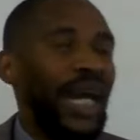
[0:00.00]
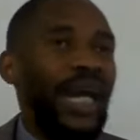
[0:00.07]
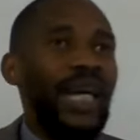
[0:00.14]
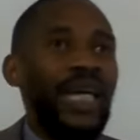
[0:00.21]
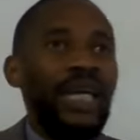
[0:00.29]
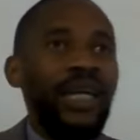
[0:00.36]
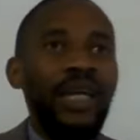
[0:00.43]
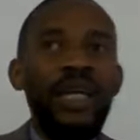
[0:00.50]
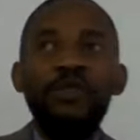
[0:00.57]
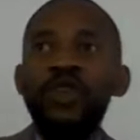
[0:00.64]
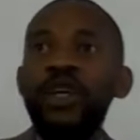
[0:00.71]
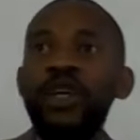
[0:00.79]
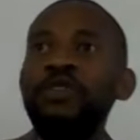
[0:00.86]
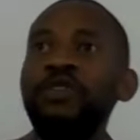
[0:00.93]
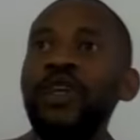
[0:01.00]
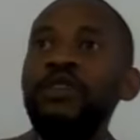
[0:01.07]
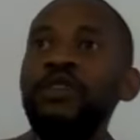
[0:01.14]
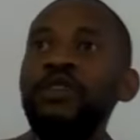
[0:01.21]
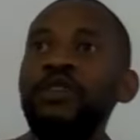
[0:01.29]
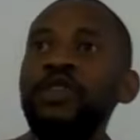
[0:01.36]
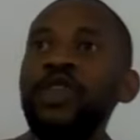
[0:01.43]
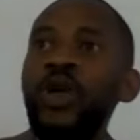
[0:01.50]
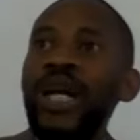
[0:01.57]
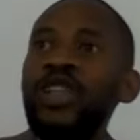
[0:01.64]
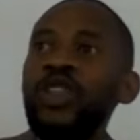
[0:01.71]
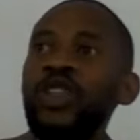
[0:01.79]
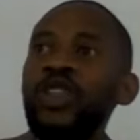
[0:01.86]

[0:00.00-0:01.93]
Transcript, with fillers: If, if, if you can